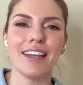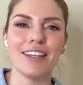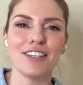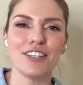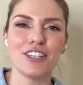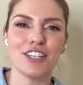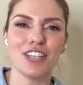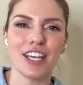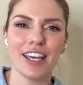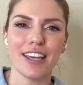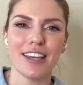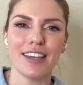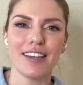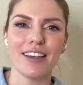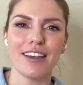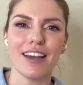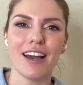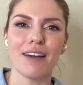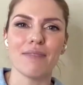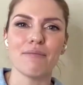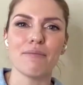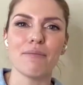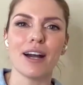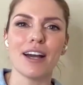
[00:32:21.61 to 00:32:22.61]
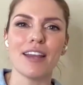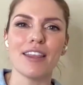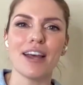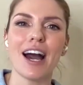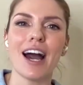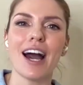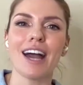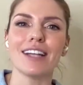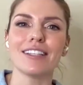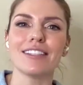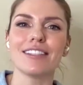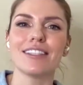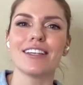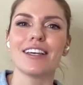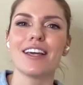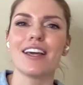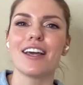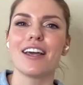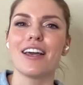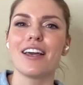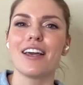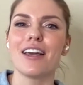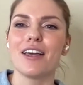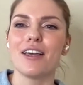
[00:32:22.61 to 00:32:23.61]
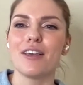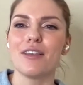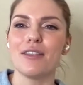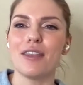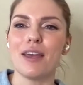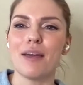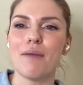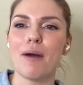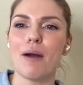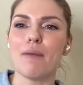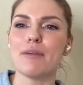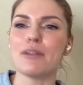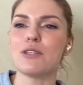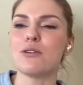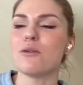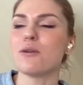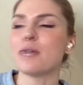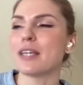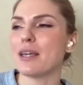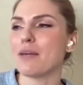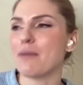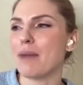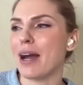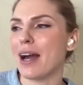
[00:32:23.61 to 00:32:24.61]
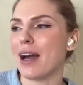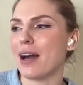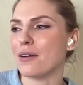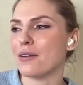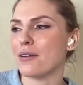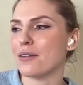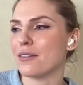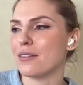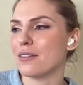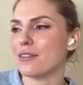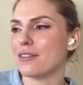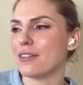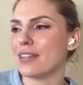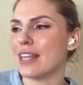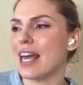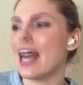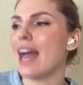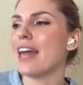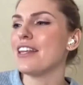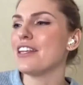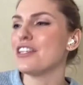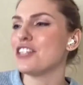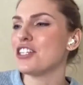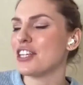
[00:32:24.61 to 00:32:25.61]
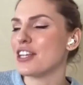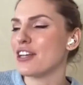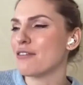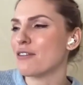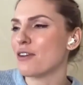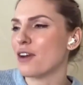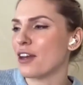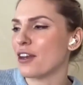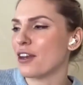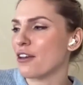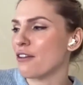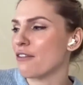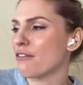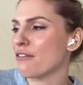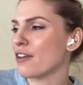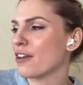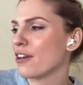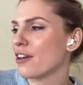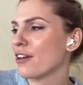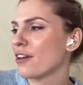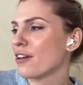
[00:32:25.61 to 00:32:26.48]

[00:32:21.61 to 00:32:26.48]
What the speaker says: energy. And by that, they might be talking about the energy of kind of